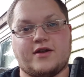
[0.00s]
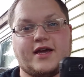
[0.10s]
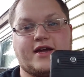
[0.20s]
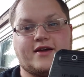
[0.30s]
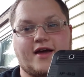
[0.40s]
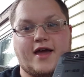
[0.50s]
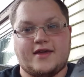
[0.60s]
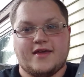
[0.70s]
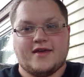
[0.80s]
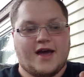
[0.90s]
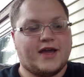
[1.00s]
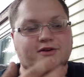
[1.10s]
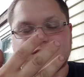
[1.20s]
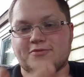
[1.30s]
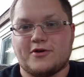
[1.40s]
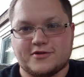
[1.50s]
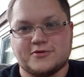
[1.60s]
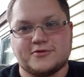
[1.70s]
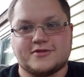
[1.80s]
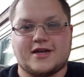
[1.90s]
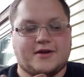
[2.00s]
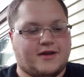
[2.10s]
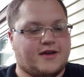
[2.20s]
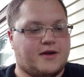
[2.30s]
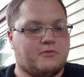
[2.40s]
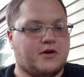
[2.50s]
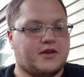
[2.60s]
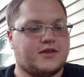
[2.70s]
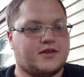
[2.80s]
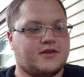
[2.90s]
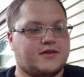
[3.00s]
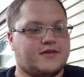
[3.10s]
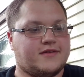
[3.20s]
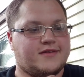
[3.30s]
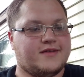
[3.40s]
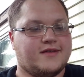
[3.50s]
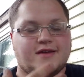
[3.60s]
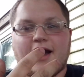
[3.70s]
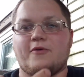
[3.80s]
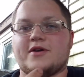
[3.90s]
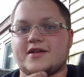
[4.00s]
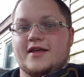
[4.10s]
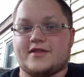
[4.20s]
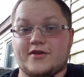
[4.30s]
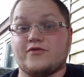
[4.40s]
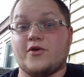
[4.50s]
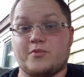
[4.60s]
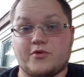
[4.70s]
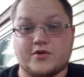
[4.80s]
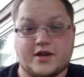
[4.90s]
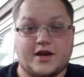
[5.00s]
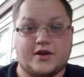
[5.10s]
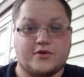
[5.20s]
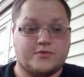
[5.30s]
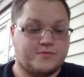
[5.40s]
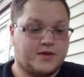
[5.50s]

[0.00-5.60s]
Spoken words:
Like I use DeWalt tools. I want to like this phone more than I do.